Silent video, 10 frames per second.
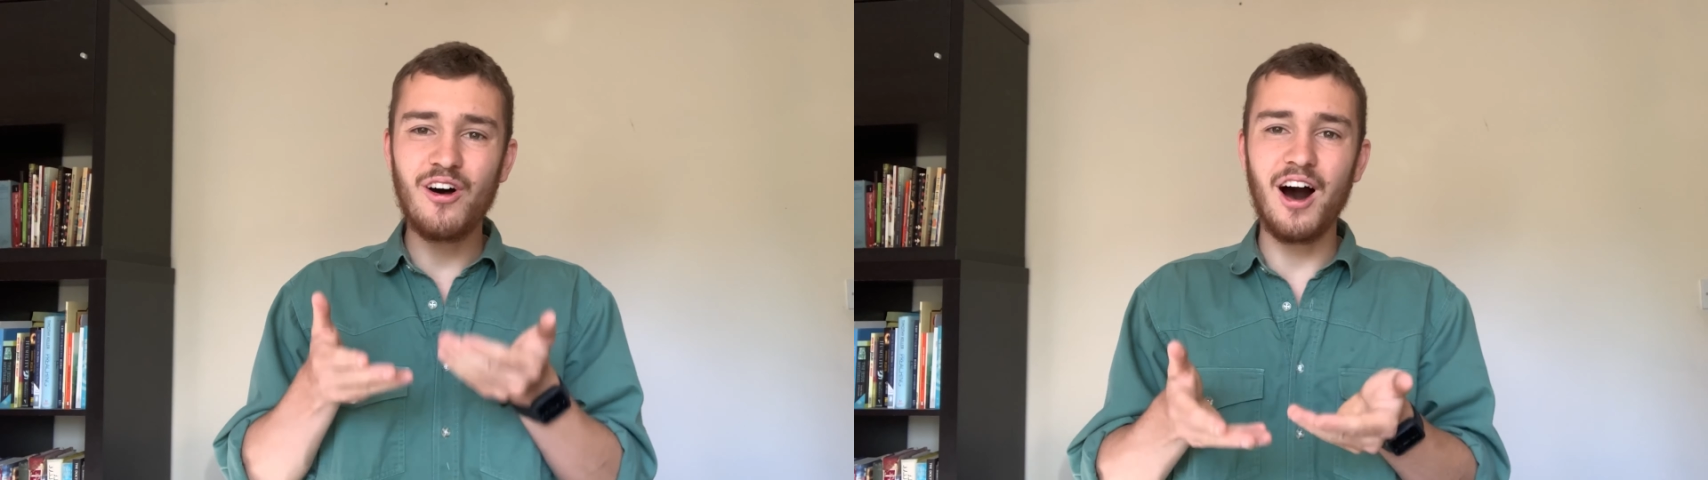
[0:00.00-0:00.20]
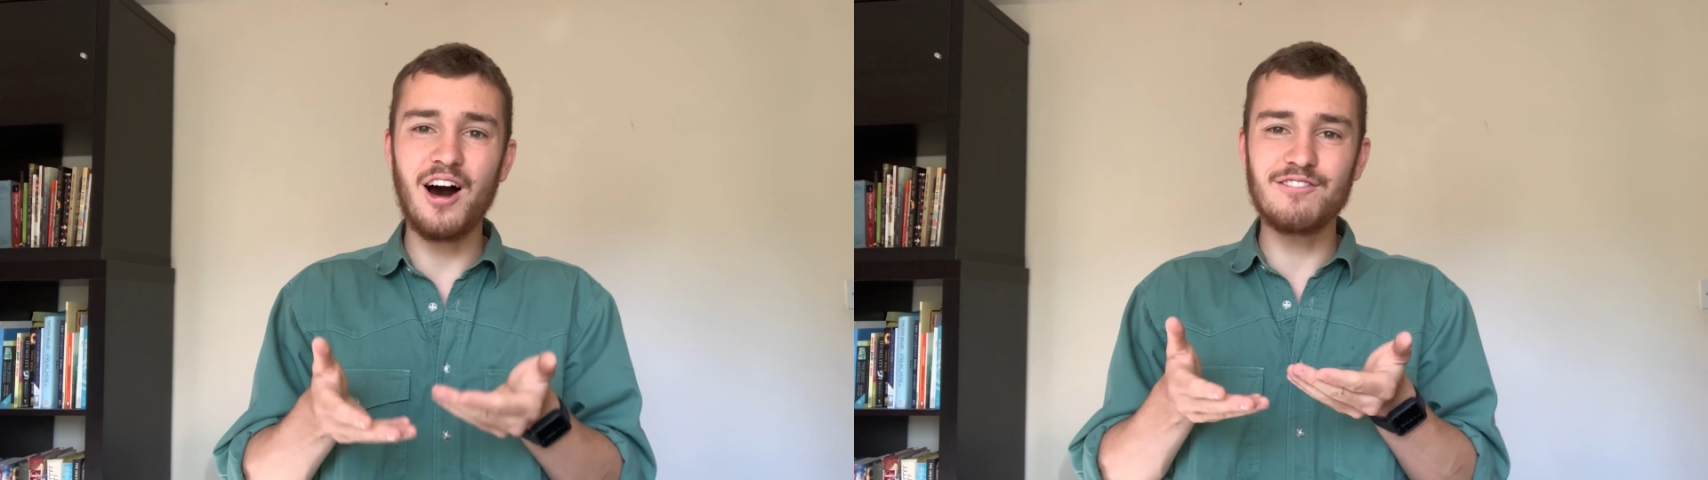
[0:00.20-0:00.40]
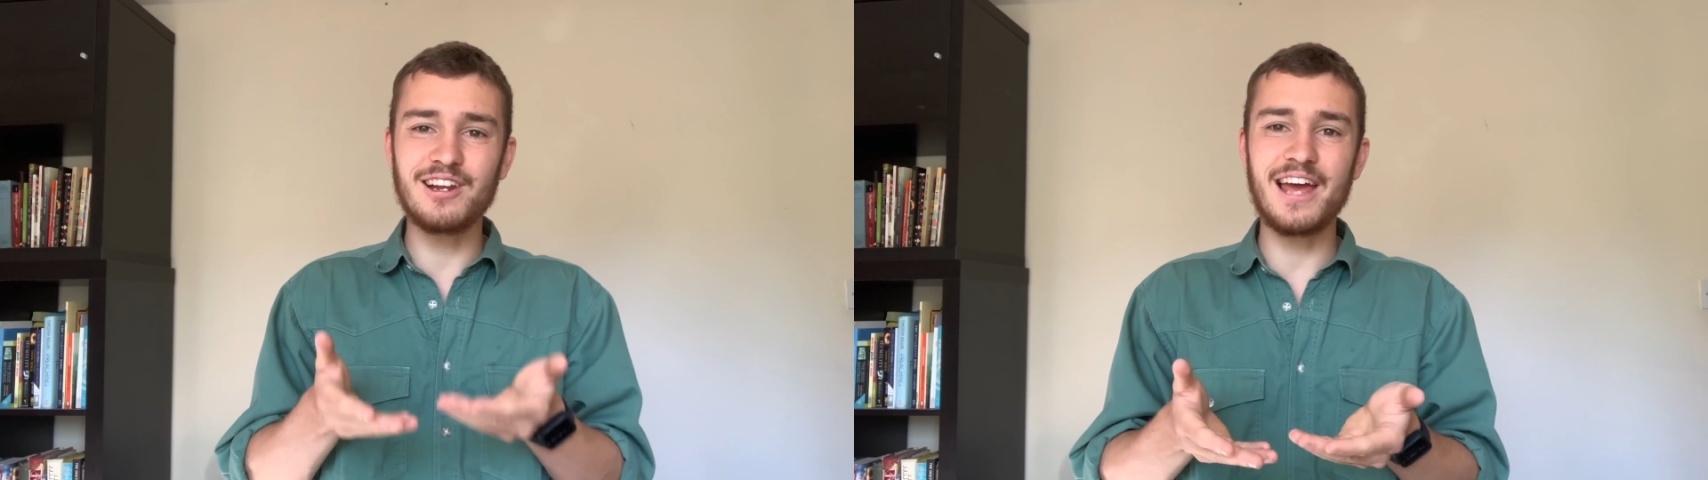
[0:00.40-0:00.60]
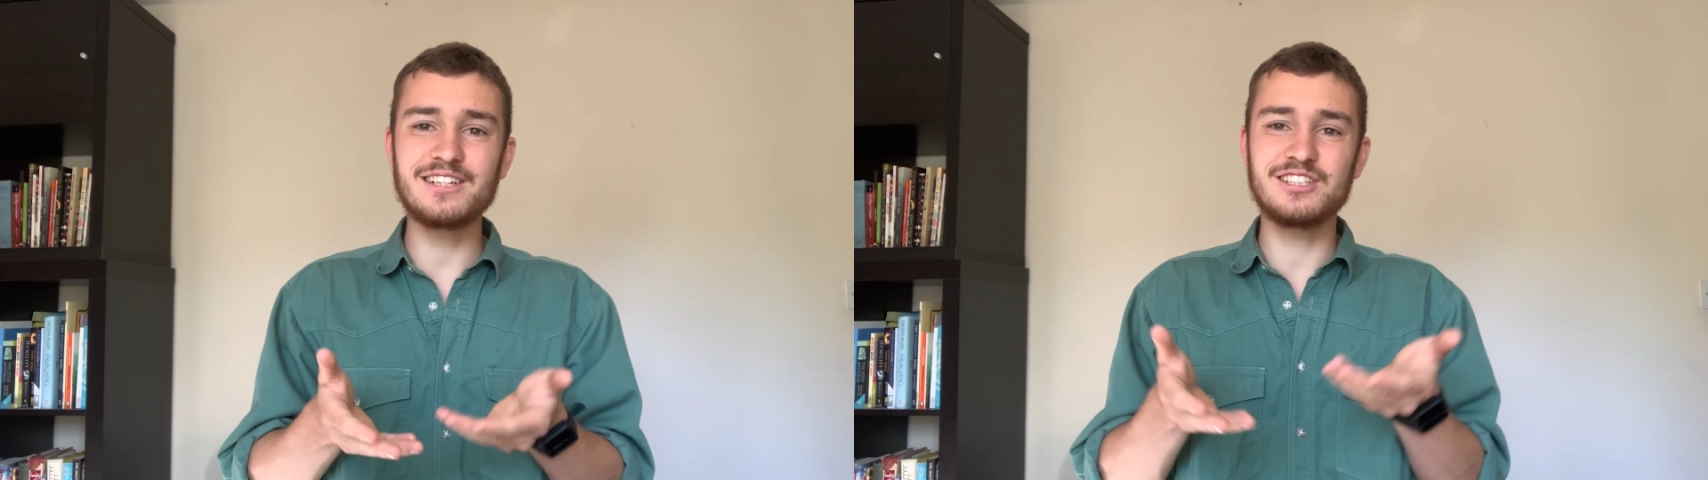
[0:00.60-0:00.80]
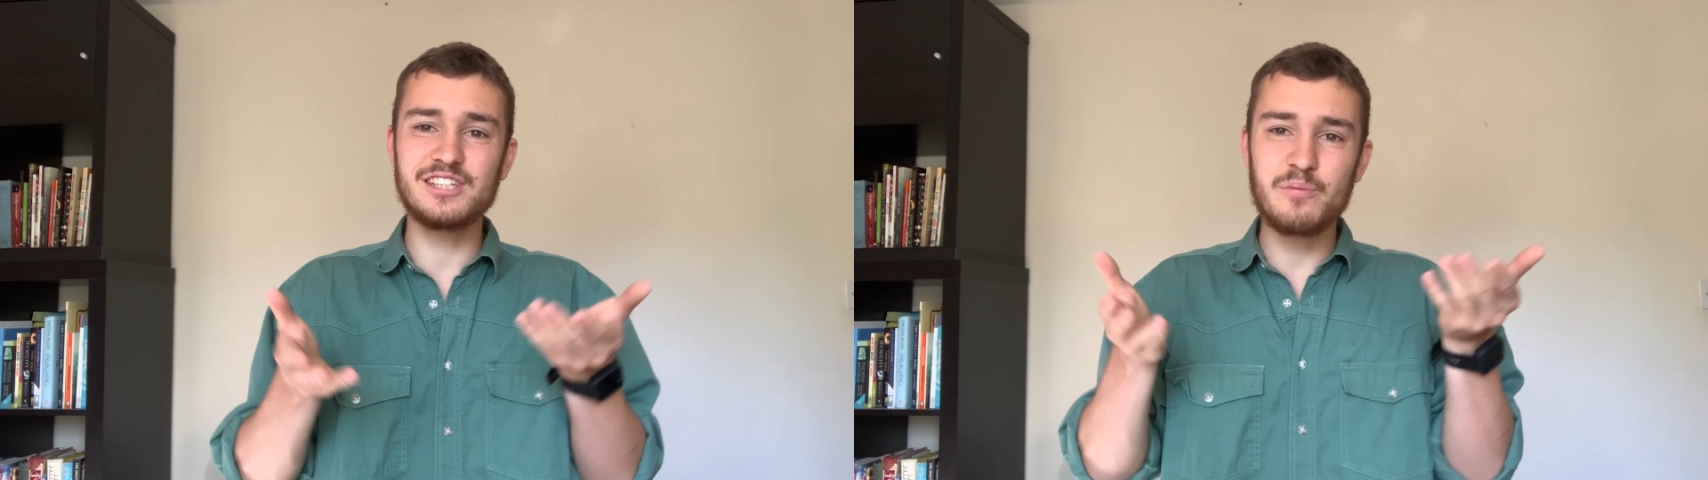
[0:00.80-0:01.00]
our
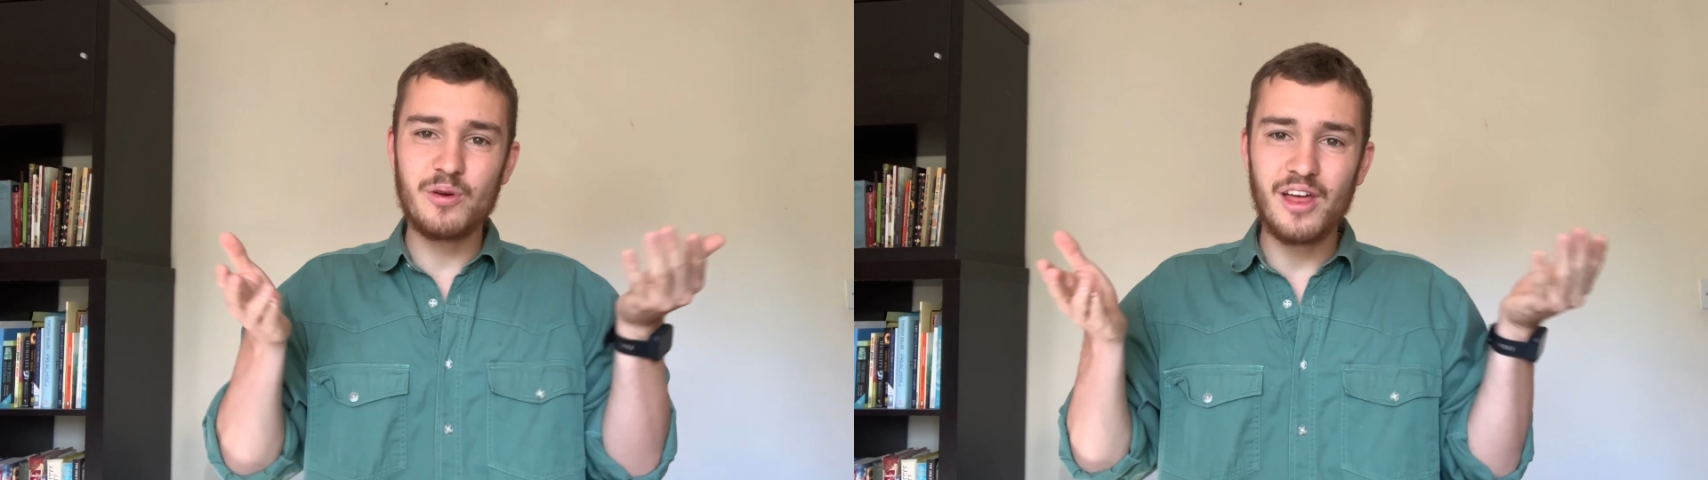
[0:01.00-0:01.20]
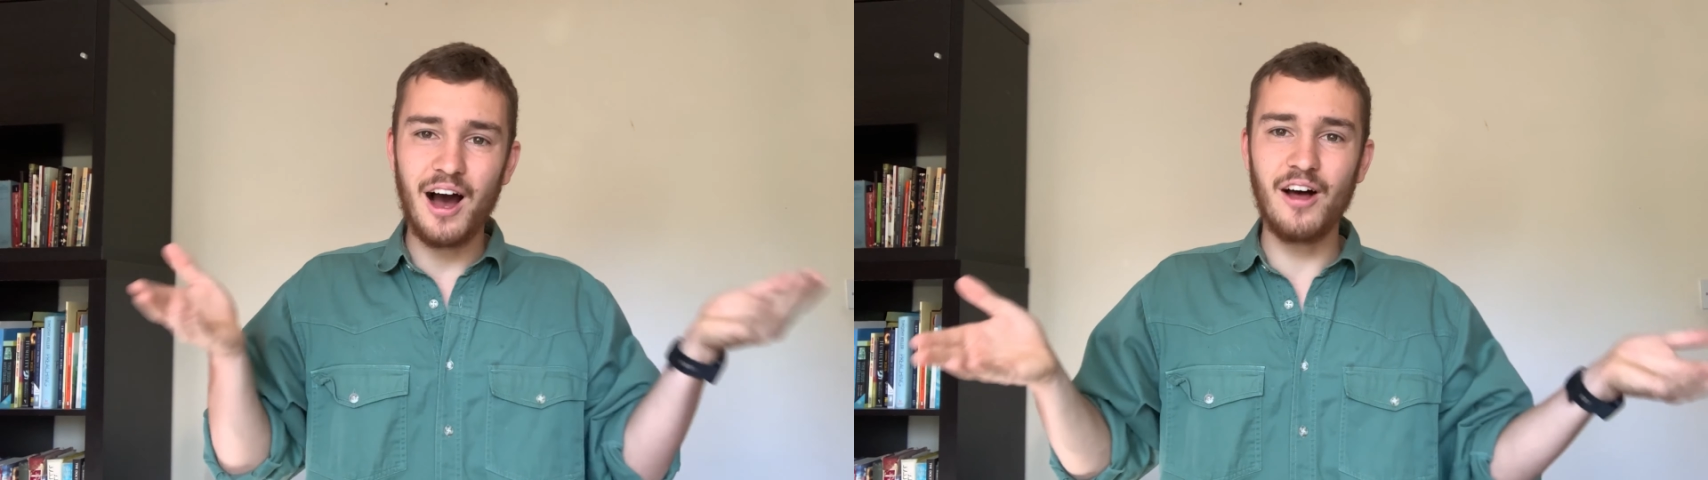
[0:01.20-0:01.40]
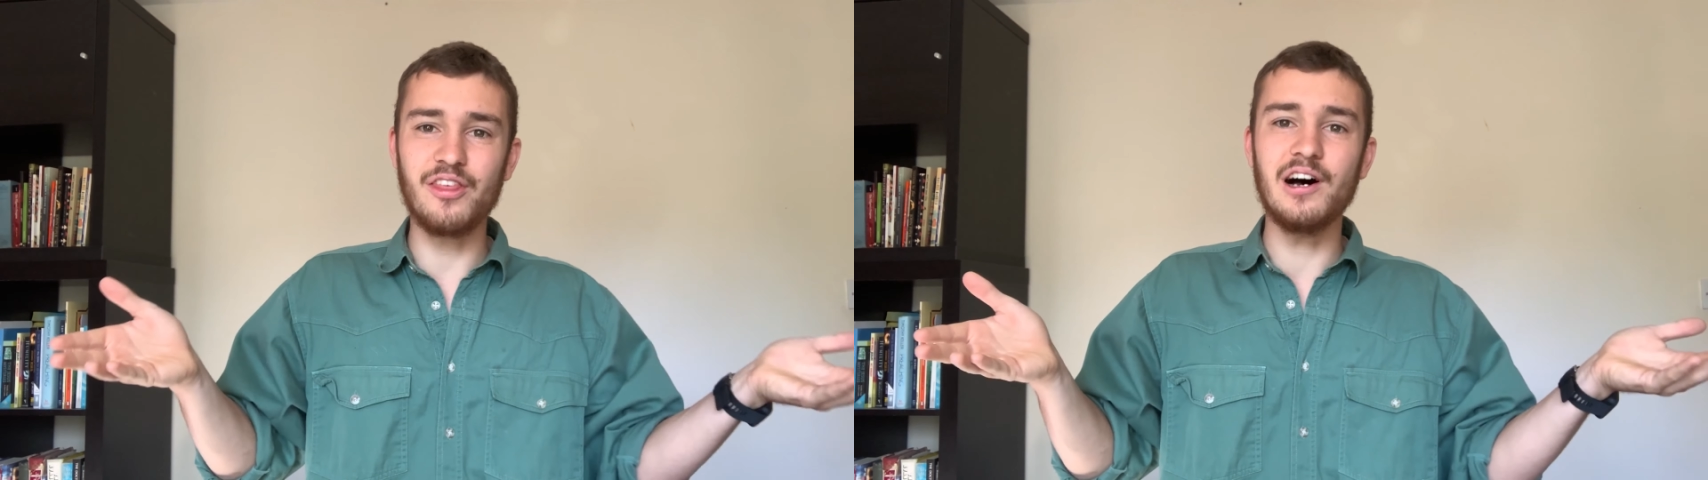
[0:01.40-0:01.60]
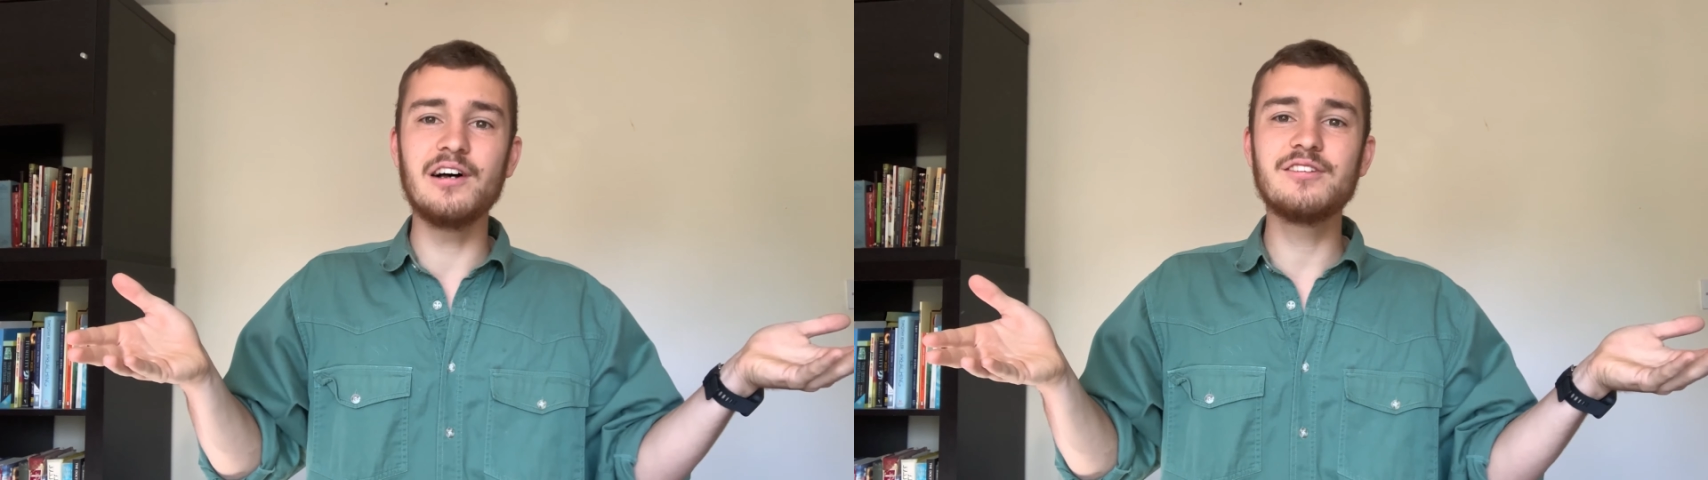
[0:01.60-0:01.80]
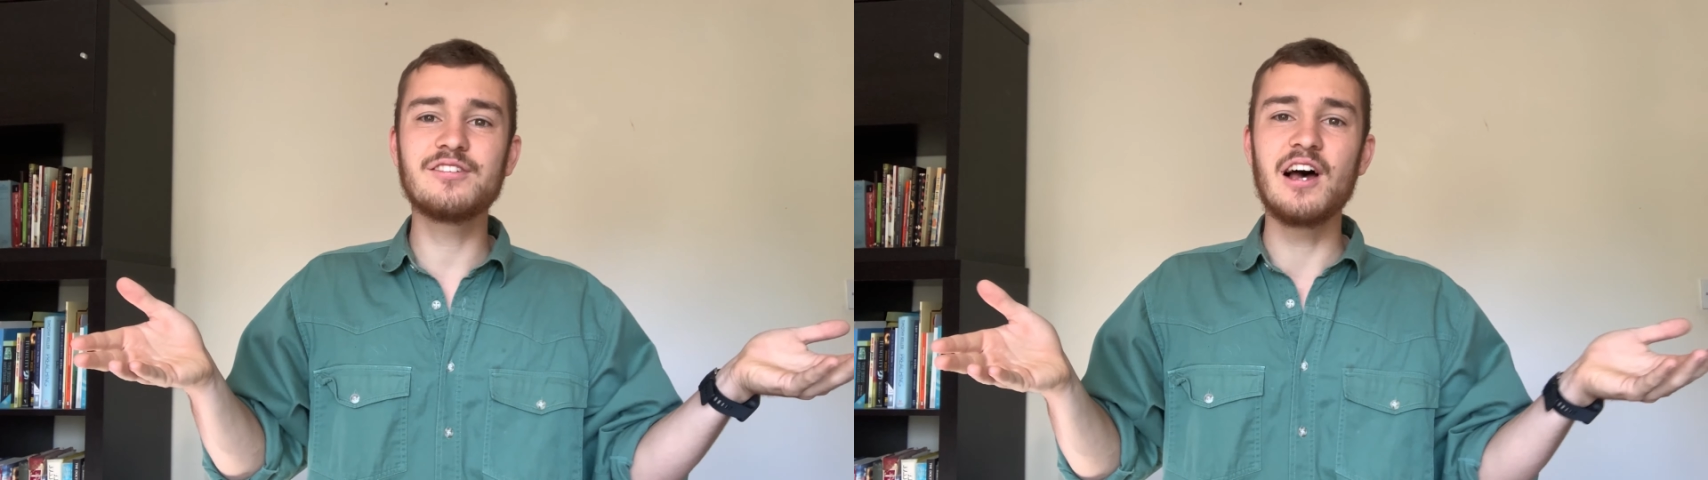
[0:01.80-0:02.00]
relationship with others,